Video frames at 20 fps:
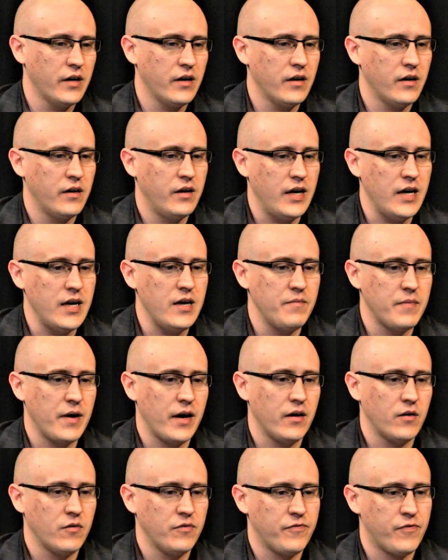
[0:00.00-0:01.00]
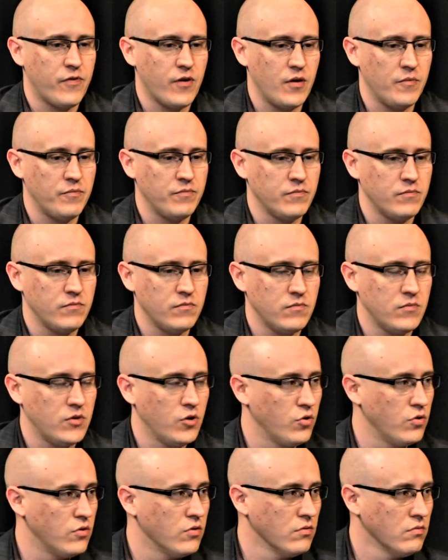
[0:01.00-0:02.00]
An email from
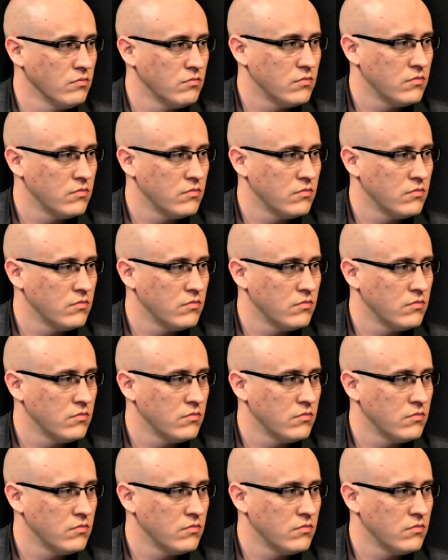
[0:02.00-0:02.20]
Google.